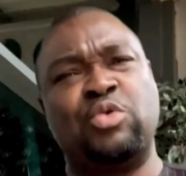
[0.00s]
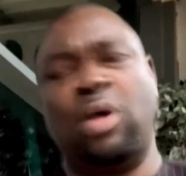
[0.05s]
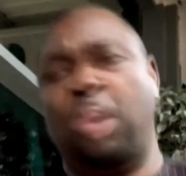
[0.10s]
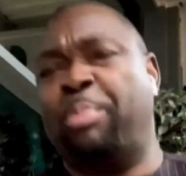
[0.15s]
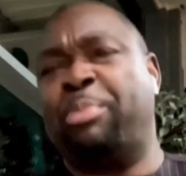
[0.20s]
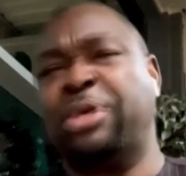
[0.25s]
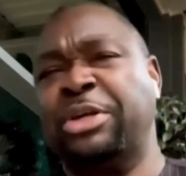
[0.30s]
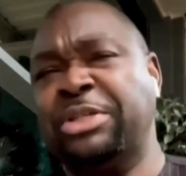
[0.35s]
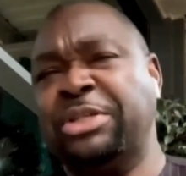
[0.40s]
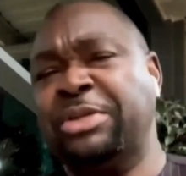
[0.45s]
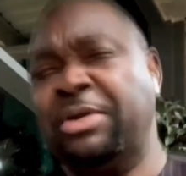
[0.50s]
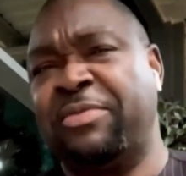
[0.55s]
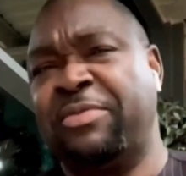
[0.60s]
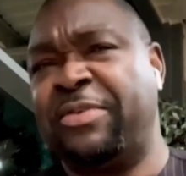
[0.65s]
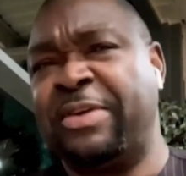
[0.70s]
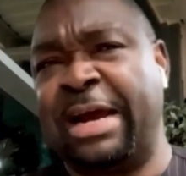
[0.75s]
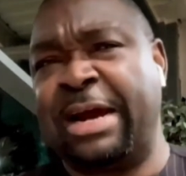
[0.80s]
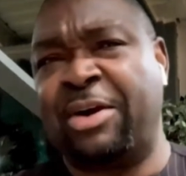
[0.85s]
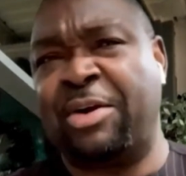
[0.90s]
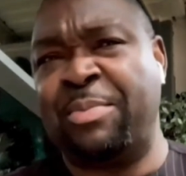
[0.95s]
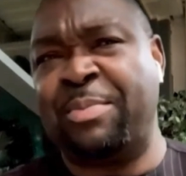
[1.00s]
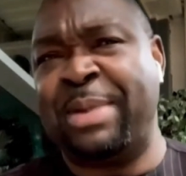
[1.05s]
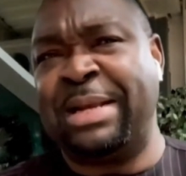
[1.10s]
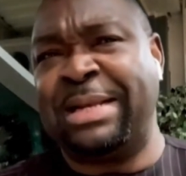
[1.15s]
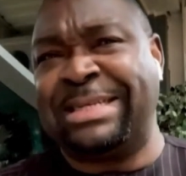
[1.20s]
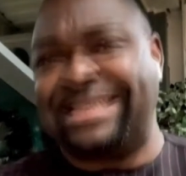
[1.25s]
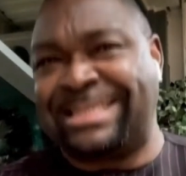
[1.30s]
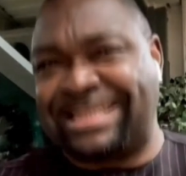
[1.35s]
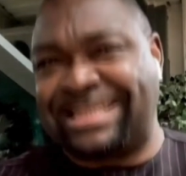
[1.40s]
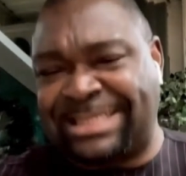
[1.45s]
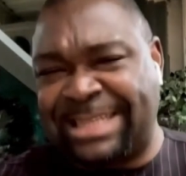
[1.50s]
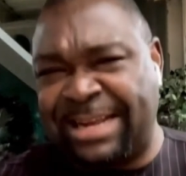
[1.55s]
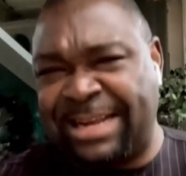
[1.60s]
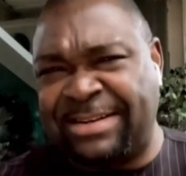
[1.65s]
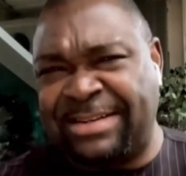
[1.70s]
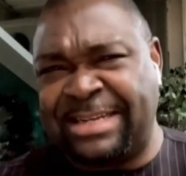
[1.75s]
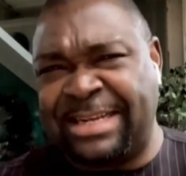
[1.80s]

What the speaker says: cooperation of the federal government is